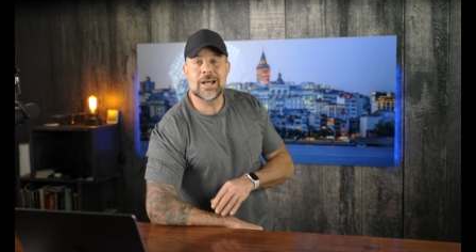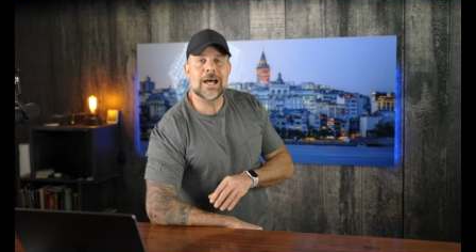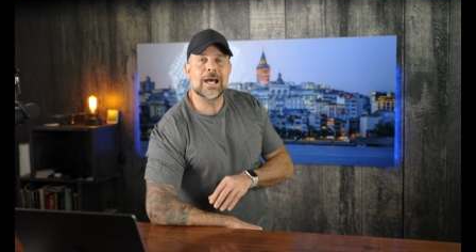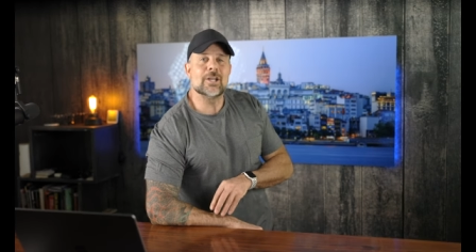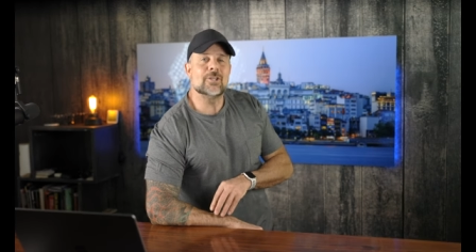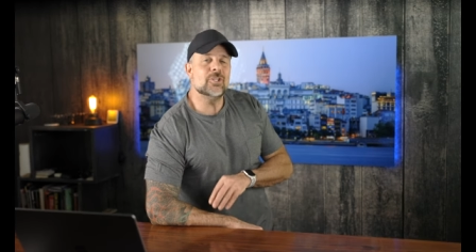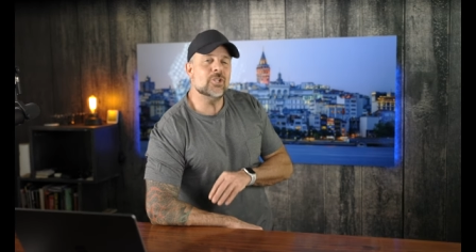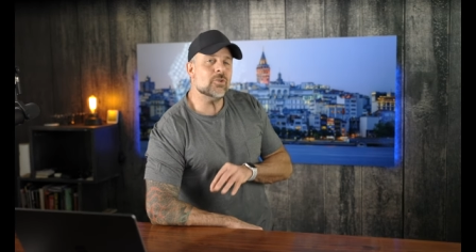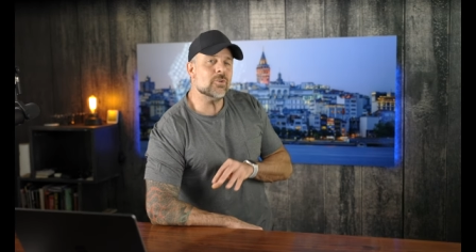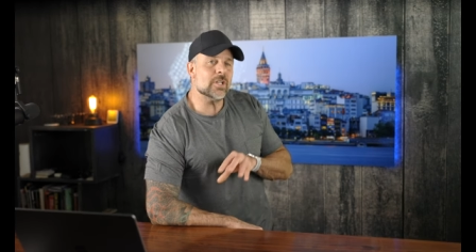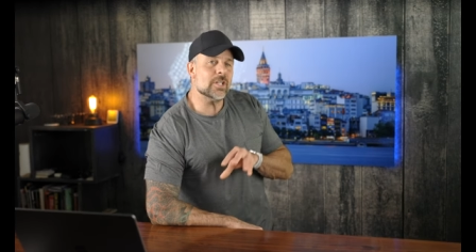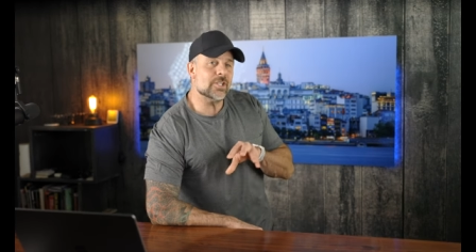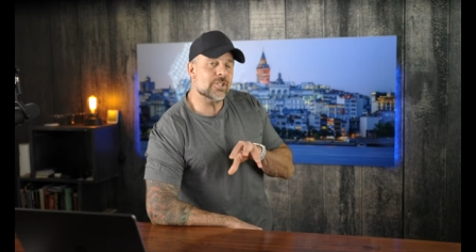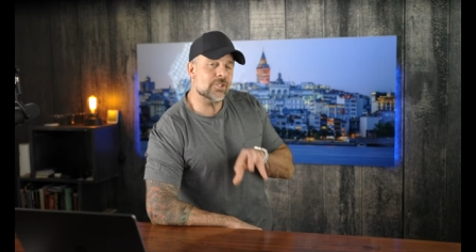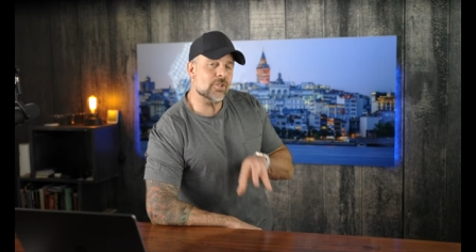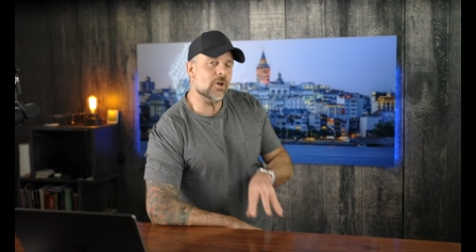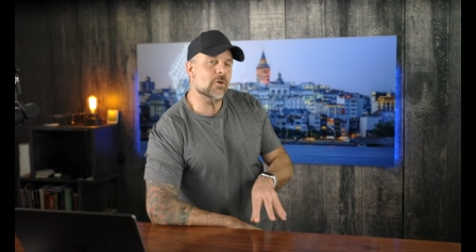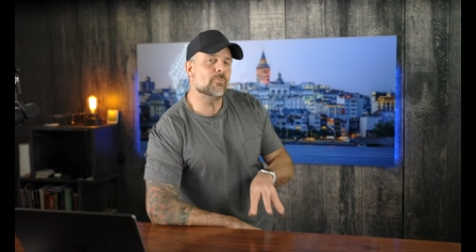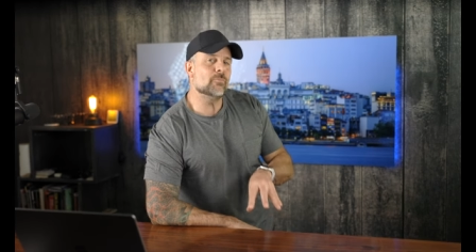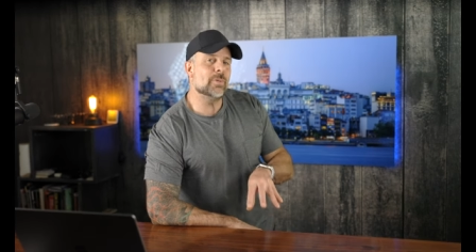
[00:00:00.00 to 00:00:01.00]
uh, you can
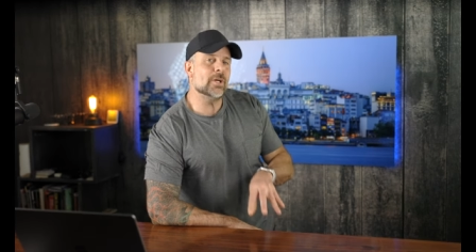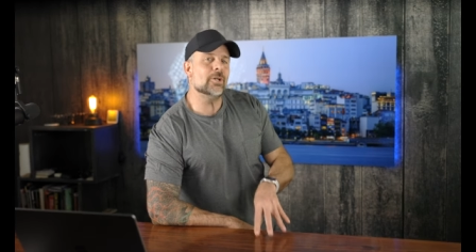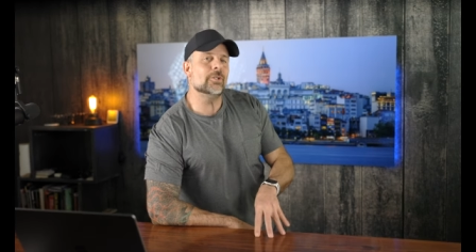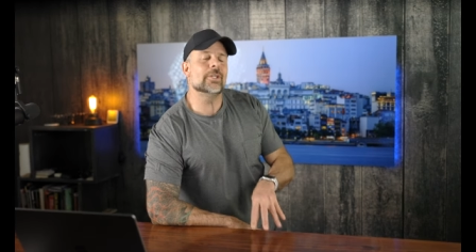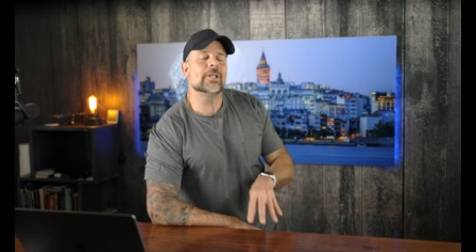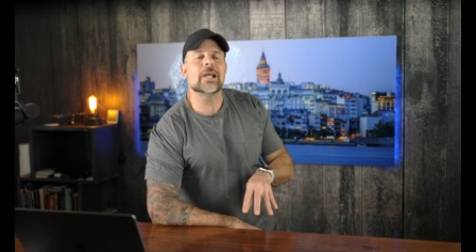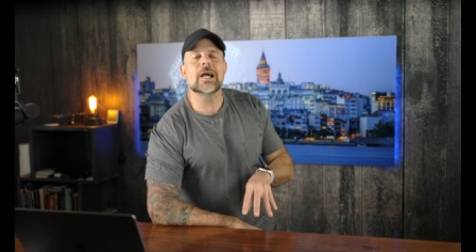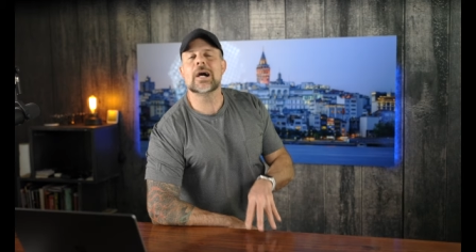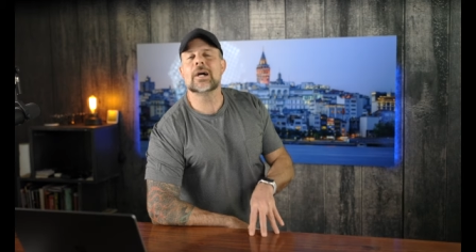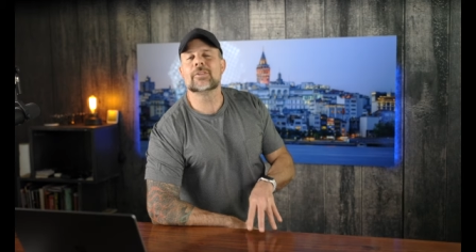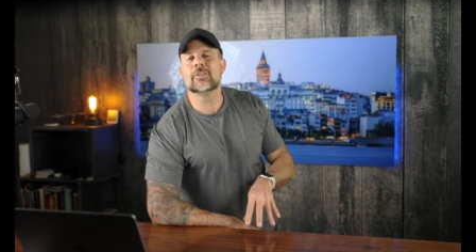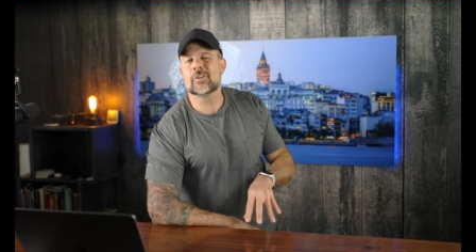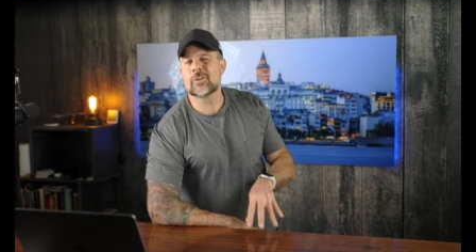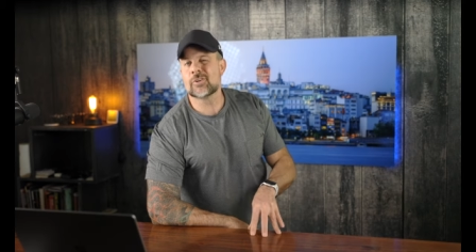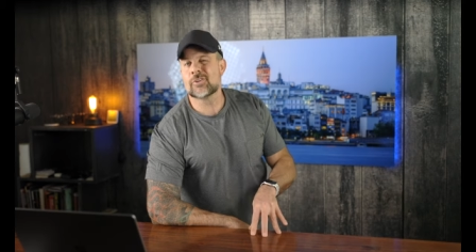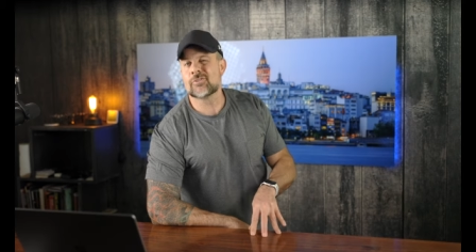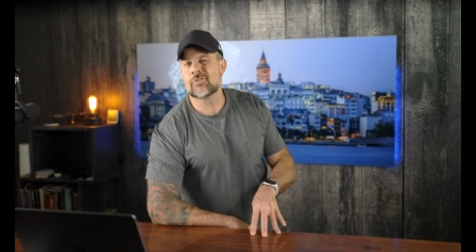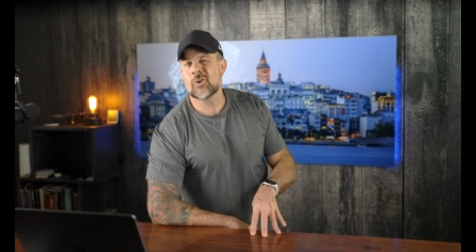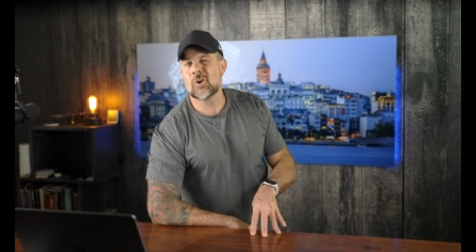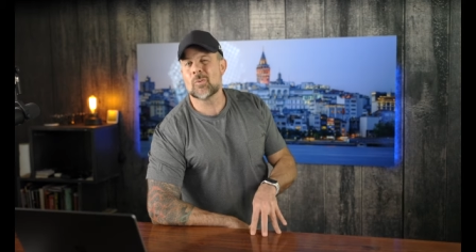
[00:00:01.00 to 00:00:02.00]
start building on the
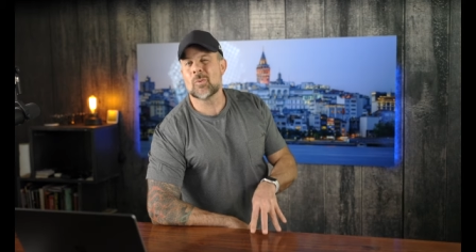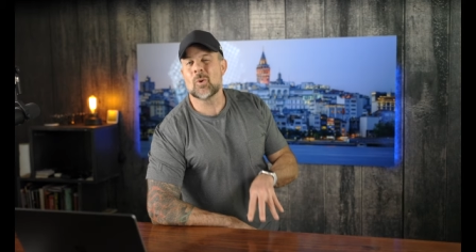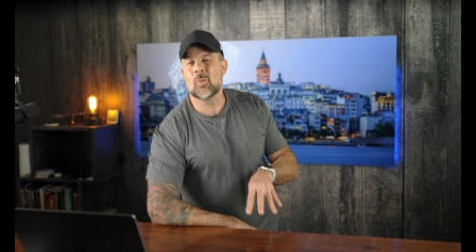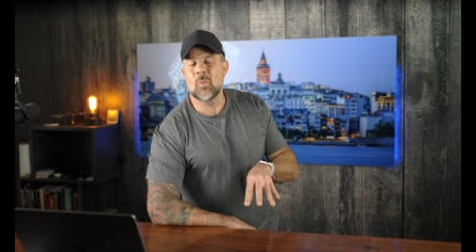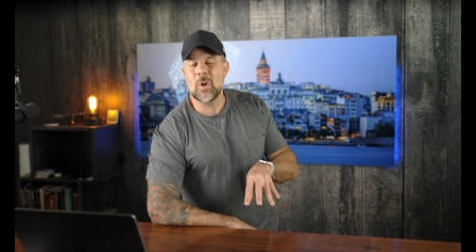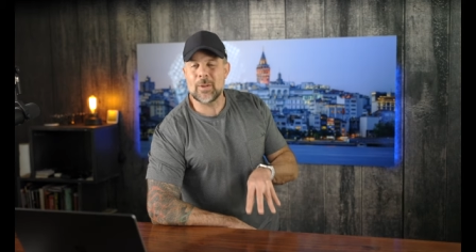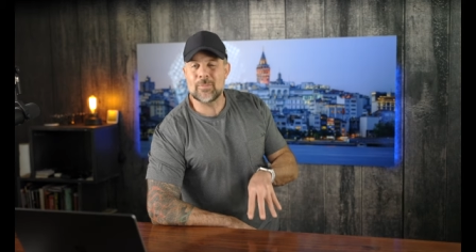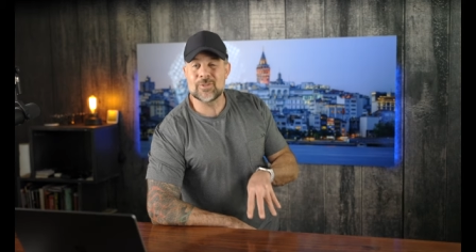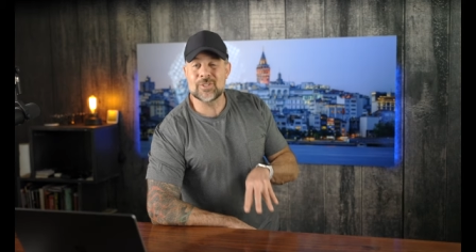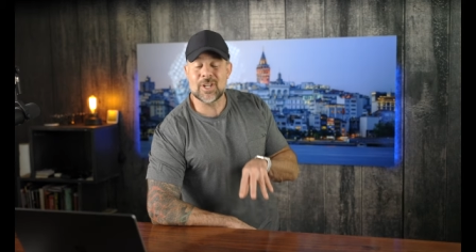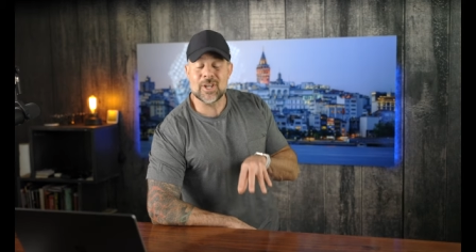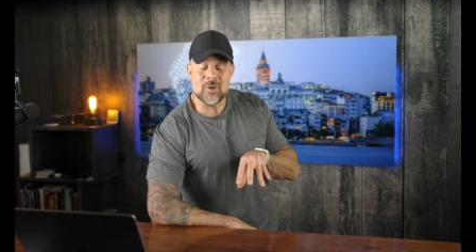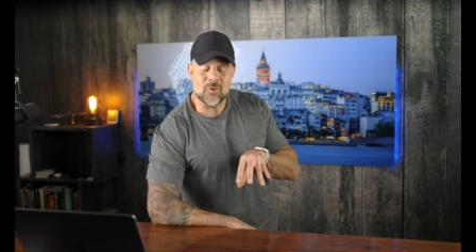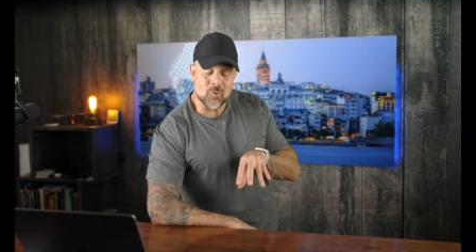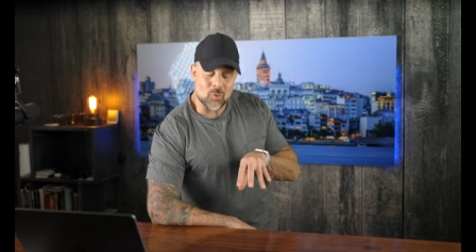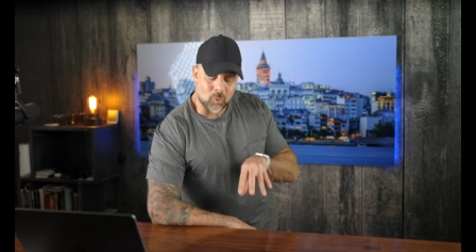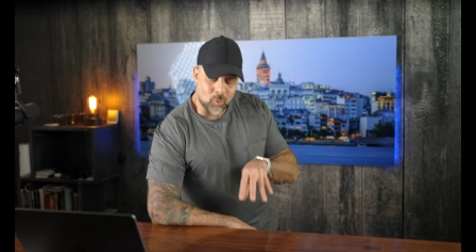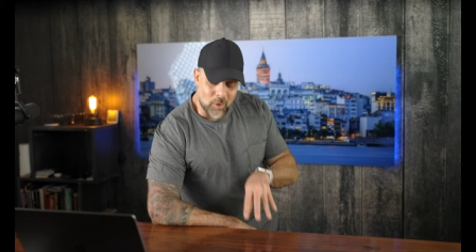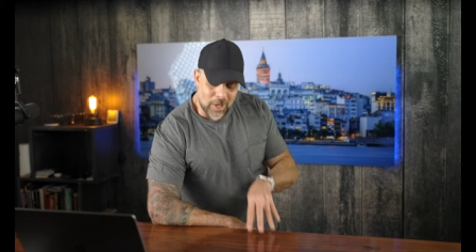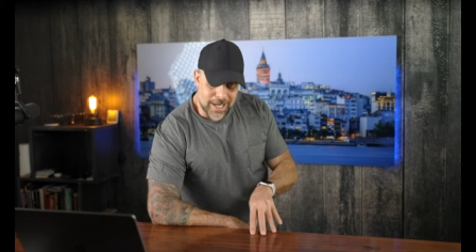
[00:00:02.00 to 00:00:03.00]
EarthRoamer website
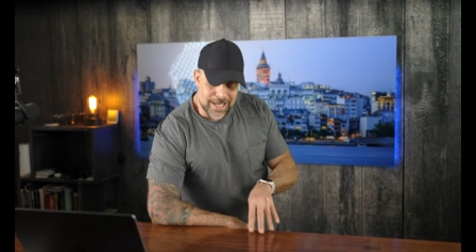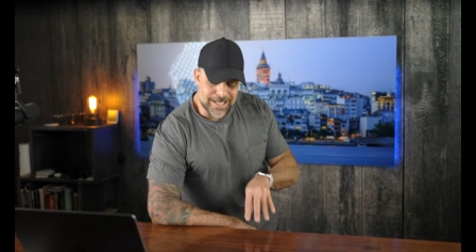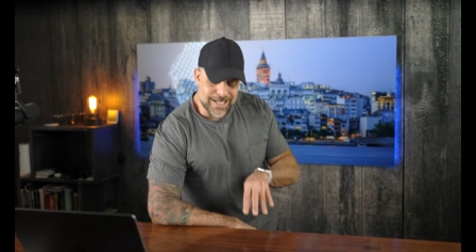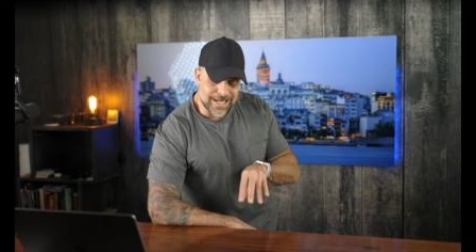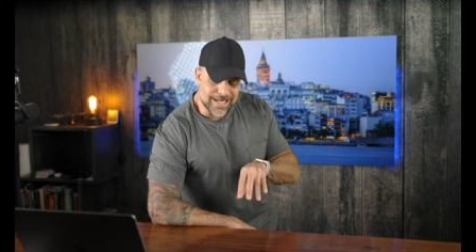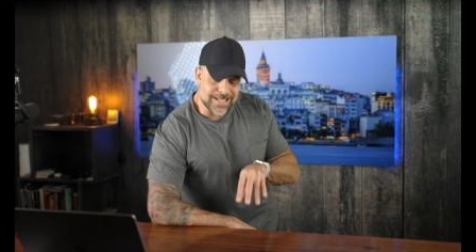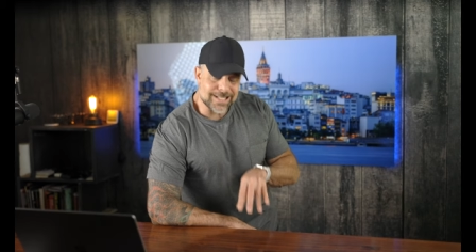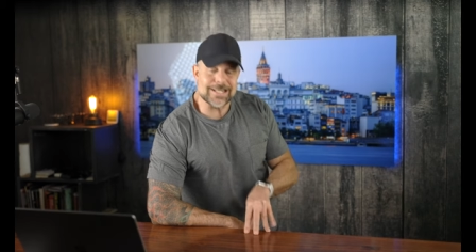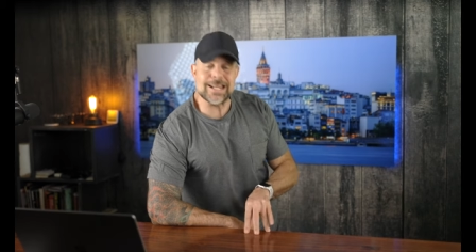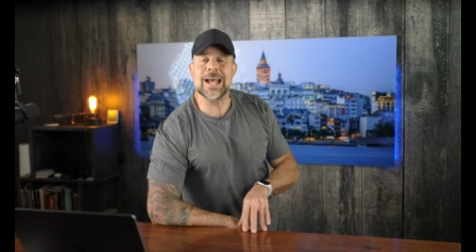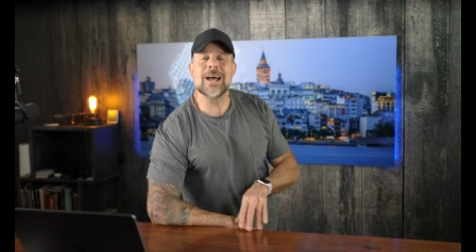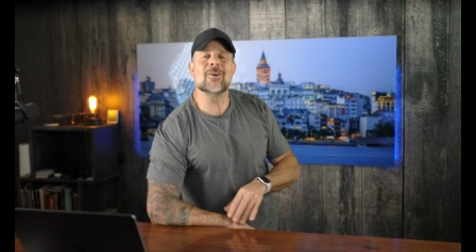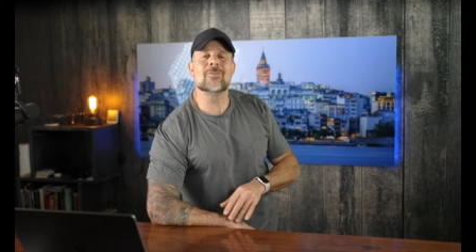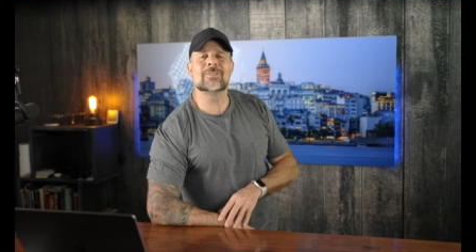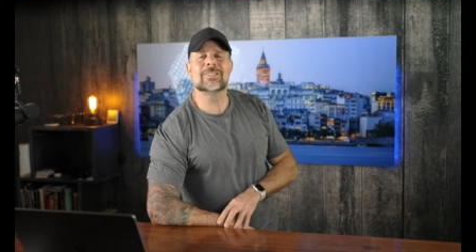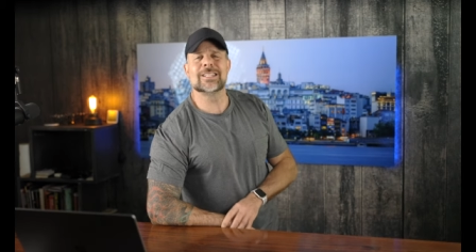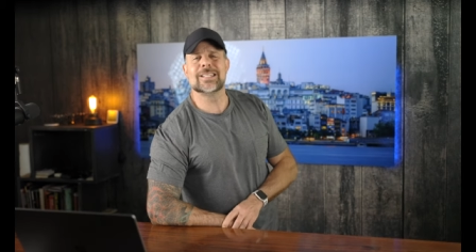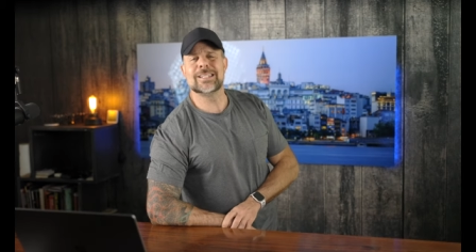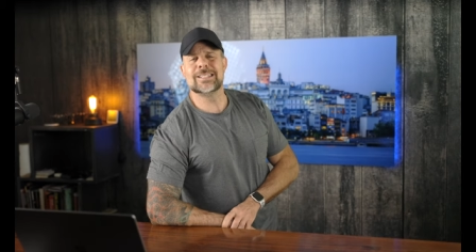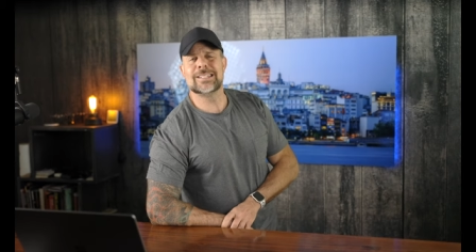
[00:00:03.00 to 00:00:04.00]
right now
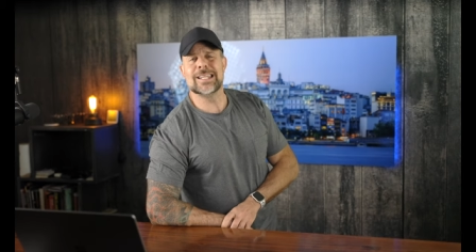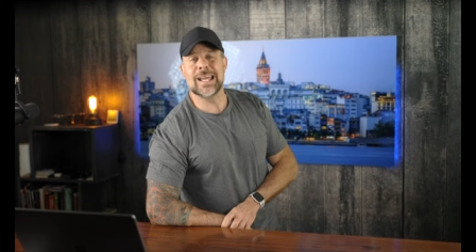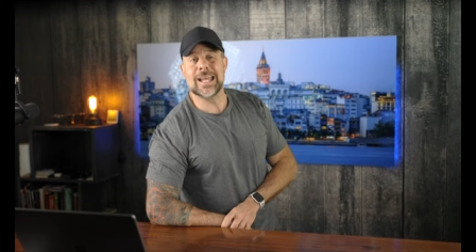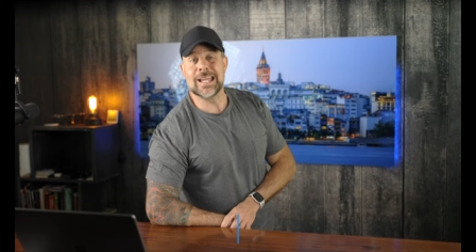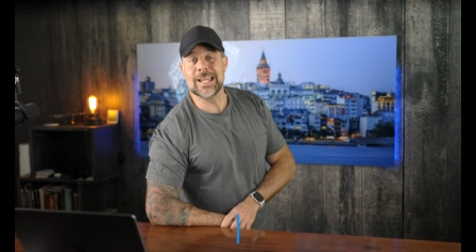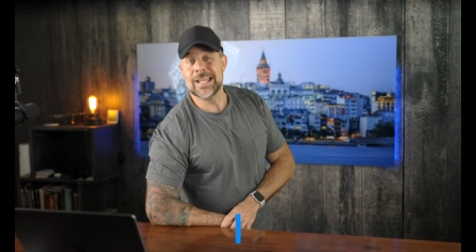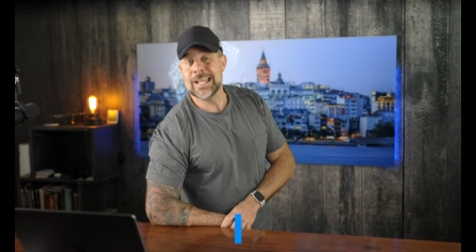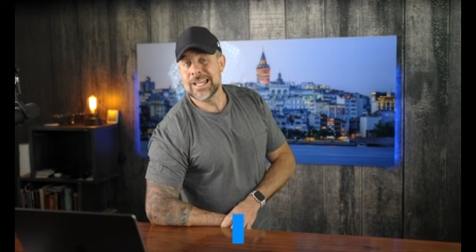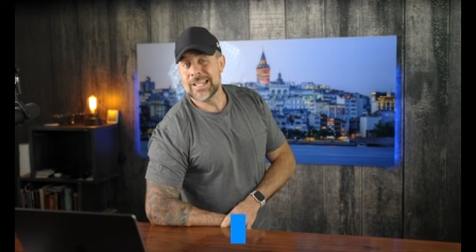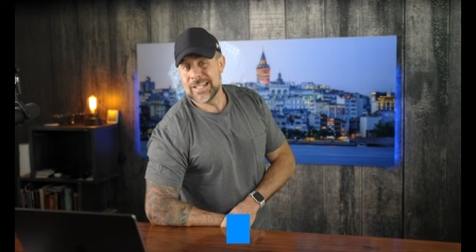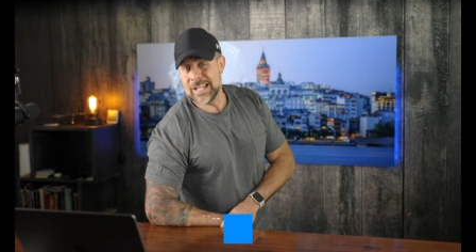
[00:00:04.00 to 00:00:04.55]
today.